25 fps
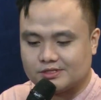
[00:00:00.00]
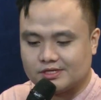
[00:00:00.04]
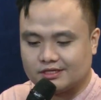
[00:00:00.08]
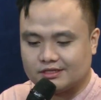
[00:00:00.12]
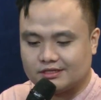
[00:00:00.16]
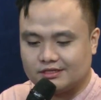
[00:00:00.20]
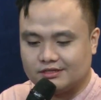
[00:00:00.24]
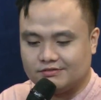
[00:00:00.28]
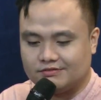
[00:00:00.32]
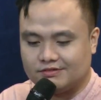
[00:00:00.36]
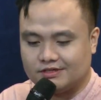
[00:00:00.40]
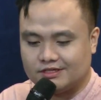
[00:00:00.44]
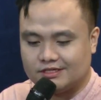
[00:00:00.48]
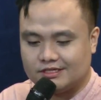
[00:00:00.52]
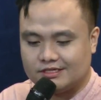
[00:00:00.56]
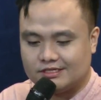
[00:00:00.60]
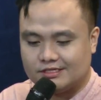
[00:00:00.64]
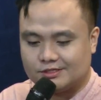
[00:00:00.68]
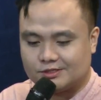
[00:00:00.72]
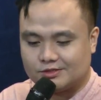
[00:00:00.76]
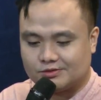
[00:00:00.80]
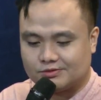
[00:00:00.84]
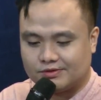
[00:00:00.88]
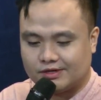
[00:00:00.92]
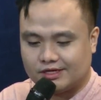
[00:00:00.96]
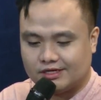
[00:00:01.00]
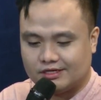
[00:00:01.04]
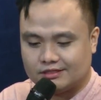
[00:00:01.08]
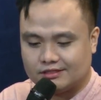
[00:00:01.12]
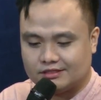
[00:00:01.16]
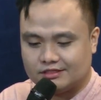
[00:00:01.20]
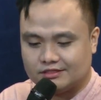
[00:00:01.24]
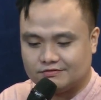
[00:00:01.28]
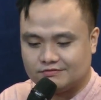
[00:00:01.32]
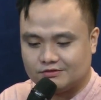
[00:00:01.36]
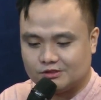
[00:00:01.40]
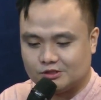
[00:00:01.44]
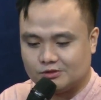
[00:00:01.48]
activities
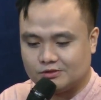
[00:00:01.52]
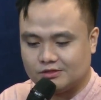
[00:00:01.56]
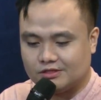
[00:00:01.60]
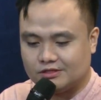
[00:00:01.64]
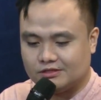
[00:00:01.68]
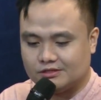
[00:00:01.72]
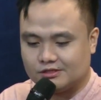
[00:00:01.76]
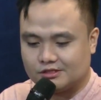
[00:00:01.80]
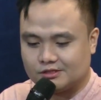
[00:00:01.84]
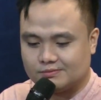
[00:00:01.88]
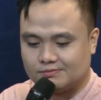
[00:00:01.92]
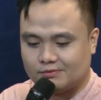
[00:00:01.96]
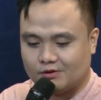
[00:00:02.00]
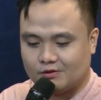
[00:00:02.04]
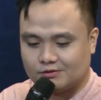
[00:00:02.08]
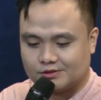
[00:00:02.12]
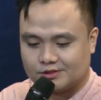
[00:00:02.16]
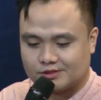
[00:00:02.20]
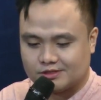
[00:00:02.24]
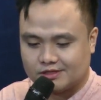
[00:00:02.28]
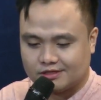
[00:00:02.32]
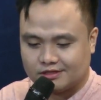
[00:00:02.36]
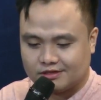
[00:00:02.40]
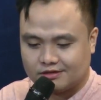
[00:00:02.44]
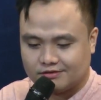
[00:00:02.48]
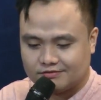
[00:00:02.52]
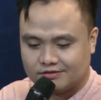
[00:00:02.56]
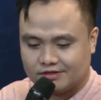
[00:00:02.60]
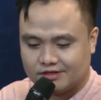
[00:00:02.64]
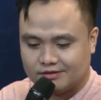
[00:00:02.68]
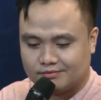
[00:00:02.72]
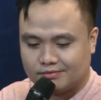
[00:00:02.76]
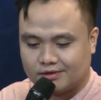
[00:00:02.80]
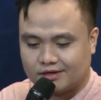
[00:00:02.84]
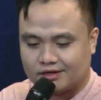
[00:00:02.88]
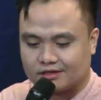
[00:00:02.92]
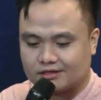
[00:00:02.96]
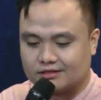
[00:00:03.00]
relative to the disposal of
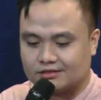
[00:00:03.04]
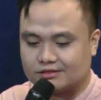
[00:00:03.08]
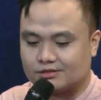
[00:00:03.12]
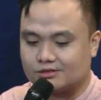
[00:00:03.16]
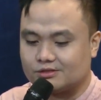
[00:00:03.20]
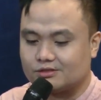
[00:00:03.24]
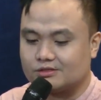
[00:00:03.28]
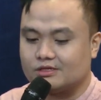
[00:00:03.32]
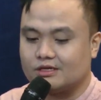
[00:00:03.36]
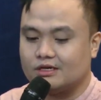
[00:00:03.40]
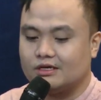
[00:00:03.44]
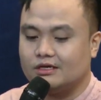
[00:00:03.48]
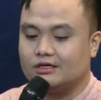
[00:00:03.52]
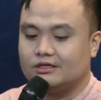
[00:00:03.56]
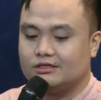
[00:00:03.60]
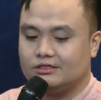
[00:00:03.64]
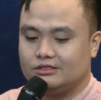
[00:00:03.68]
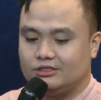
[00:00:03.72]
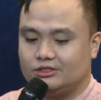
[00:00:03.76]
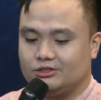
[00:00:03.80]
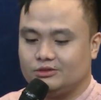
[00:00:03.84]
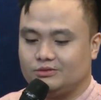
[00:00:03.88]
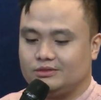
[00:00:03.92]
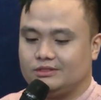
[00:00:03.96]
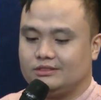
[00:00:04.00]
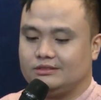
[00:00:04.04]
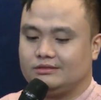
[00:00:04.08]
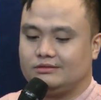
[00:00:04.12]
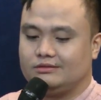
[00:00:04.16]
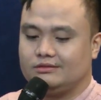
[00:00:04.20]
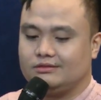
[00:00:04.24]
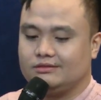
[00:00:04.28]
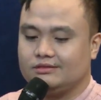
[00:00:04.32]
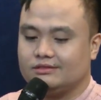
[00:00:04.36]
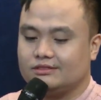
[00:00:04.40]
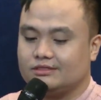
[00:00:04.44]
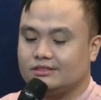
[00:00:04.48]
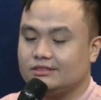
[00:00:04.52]
the Marcos
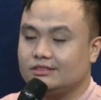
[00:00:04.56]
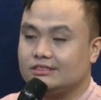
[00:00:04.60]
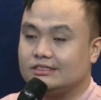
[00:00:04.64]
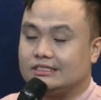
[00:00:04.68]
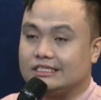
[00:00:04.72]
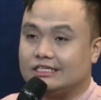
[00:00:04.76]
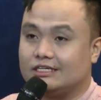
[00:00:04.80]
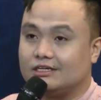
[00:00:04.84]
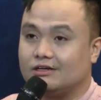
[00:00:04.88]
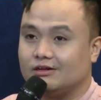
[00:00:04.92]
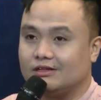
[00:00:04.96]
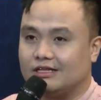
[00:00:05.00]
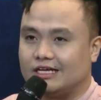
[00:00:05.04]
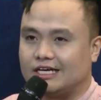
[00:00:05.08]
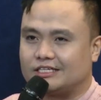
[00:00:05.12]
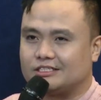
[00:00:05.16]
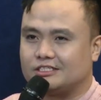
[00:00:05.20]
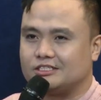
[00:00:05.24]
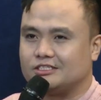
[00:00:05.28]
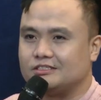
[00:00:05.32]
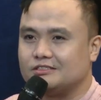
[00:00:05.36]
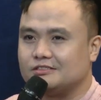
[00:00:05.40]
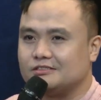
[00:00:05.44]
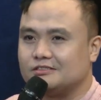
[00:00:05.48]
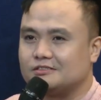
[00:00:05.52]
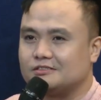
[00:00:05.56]
jewelry collections.